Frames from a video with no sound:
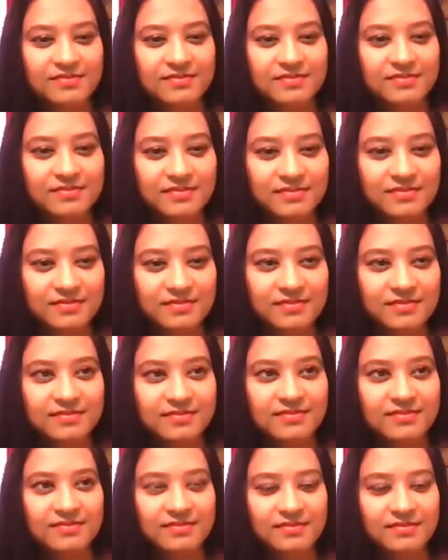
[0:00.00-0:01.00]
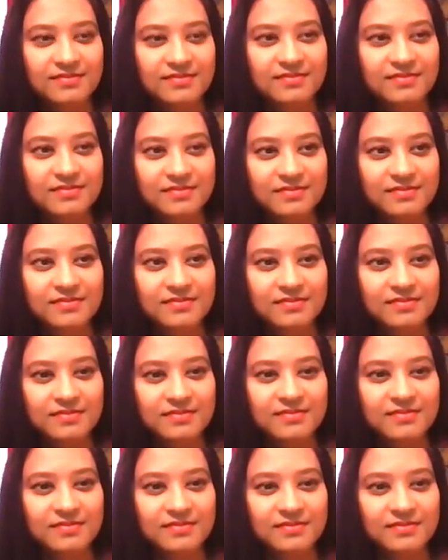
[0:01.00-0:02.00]

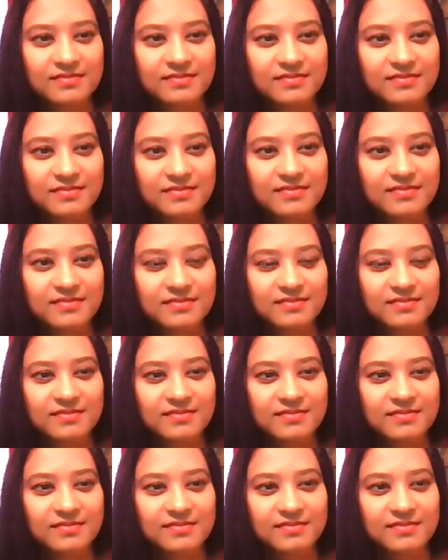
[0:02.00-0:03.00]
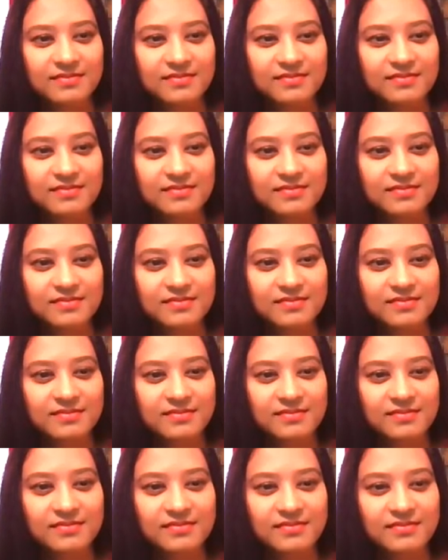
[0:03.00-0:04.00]

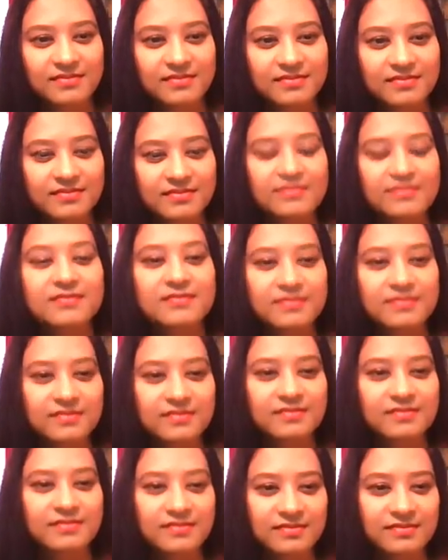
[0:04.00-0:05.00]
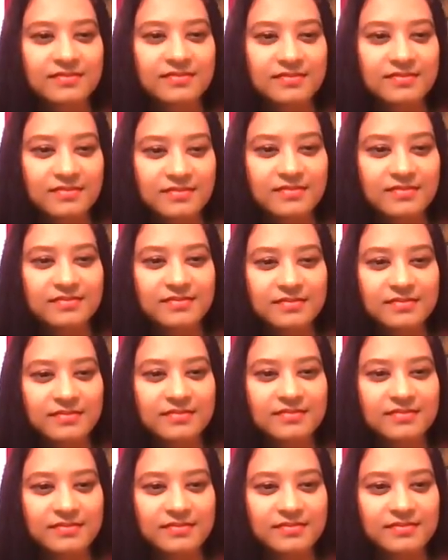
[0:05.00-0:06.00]

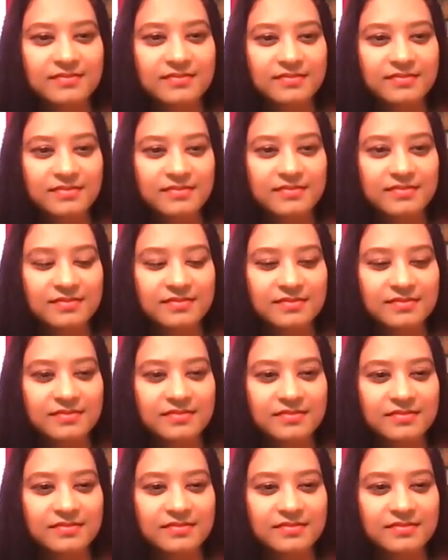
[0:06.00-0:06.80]
[no speech]